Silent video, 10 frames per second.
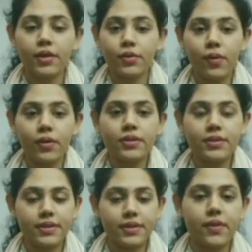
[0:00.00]
and
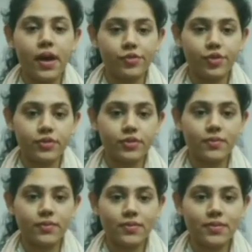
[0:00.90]
quantitative
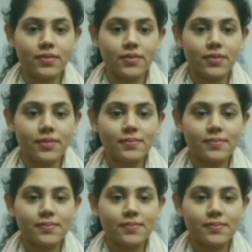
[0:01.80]
adjectives.